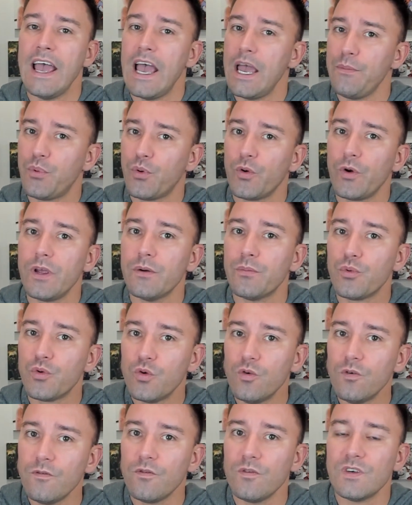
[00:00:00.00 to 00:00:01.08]
A
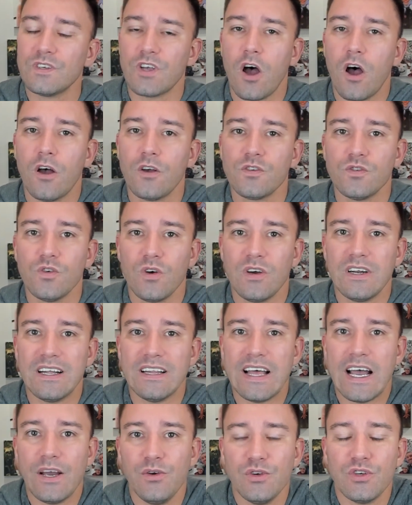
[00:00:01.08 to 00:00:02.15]
pre-approval is also going to
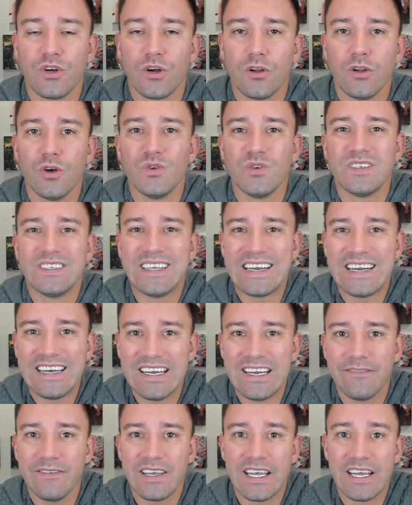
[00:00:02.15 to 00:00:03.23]
allow you to close
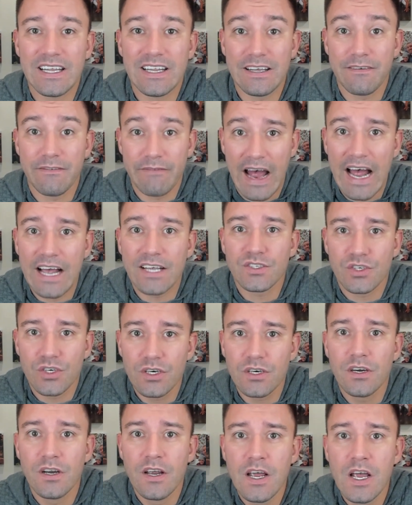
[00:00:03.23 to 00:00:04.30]
significantly
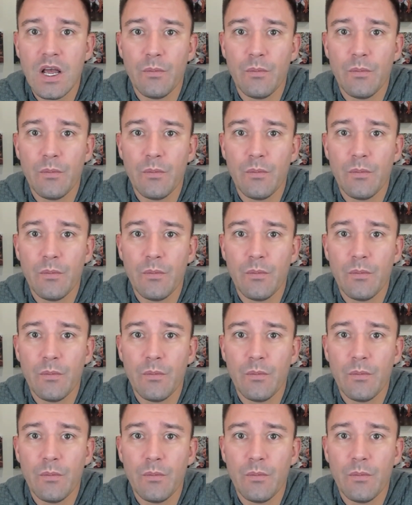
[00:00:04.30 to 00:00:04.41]
faster